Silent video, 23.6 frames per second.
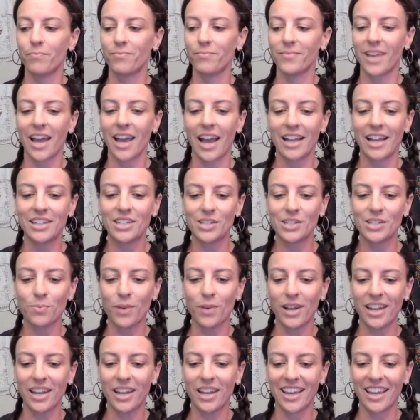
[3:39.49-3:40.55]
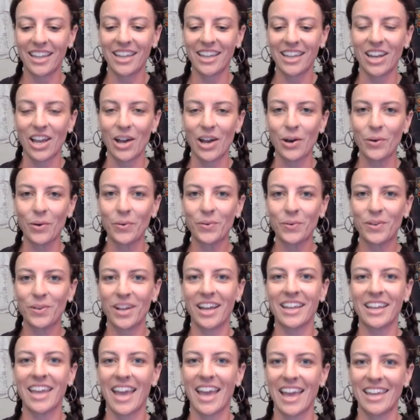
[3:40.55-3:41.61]
I just want to, you
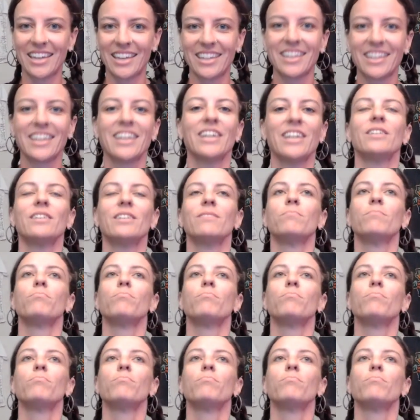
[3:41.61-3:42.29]
know, again,